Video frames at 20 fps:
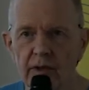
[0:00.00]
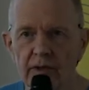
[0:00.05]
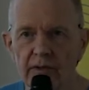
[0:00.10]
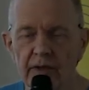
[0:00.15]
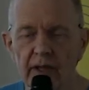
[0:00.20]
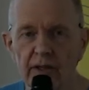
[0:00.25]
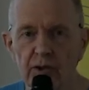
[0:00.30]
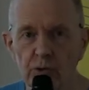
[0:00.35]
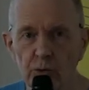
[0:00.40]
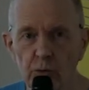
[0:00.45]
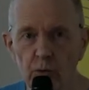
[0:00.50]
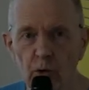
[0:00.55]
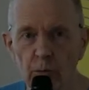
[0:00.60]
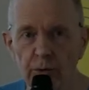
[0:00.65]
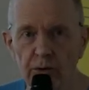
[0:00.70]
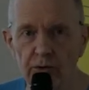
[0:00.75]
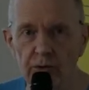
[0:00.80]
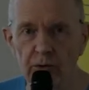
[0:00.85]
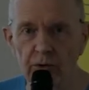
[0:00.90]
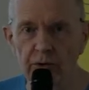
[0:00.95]
They do
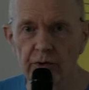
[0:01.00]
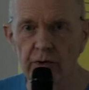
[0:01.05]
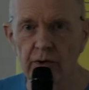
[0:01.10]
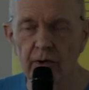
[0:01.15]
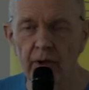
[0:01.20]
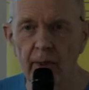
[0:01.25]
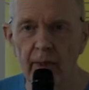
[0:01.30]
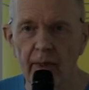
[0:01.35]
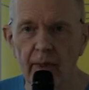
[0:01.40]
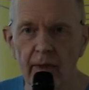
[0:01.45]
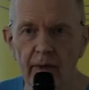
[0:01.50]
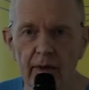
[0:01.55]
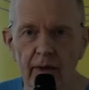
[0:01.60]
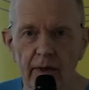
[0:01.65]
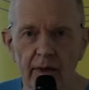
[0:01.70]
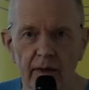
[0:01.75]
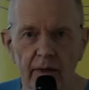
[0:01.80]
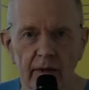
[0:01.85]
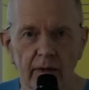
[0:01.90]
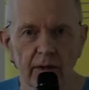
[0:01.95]
open source.
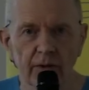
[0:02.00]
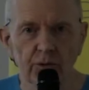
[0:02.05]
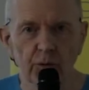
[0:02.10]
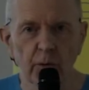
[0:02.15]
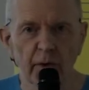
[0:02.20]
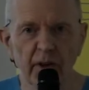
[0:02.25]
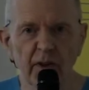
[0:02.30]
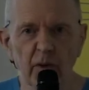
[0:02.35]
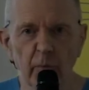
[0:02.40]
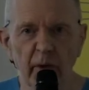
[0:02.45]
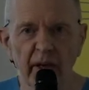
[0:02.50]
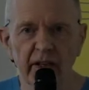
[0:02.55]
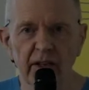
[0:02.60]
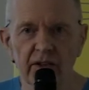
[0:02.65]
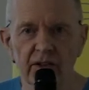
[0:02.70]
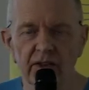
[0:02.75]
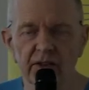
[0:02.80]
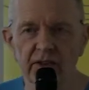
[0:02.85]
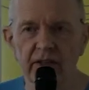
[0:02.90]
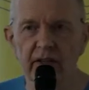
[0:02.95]
So one of the
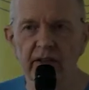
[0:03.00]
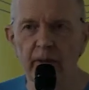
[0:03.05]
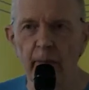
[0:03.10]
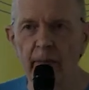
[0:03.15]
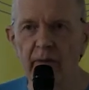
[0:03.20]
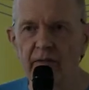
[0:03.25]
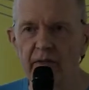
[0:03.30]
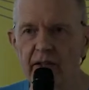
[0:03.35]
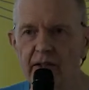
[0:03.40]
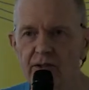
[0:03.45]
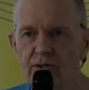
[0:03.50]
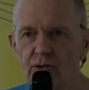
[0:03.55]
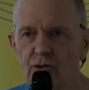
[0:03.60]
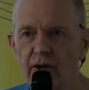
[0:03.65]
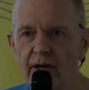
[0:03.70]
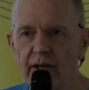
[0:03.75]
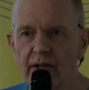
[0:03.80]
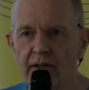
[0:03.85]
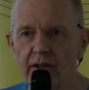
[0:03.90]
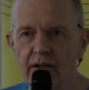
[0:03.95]
managers said, "That's
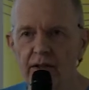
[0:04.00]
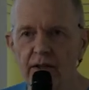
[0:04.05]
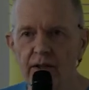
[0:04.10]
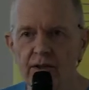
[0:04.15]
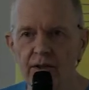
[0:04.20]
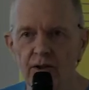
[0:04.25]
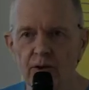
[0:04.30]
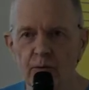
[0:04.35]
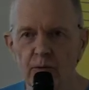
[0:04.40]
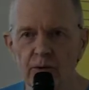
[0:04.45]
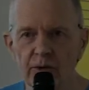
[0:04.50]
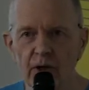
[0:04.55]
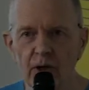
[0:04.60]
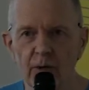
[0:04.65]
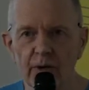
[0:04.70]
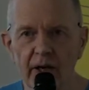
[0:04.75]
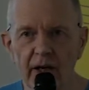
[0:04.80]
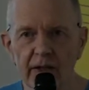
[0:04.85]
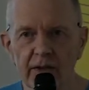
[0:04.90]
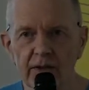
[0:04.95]
great. You know, now
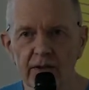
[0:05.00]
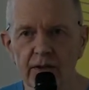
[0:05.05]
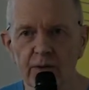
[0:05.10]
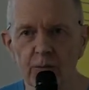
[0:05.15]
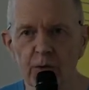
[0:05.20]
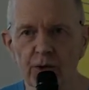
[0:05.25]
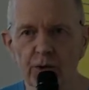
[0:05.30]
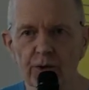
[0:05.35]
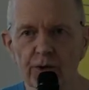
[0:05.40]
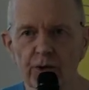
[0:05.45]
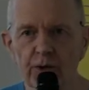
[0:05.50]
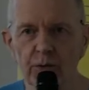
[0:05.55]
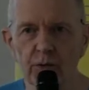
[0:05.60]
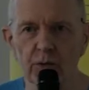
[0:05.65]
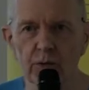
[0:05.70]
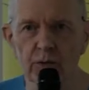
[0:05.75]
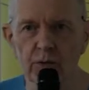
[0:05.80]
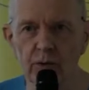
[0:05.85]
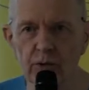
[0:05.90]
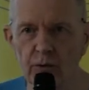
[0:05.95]
guys, we are going
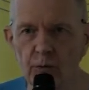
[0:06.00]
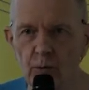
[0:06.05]
to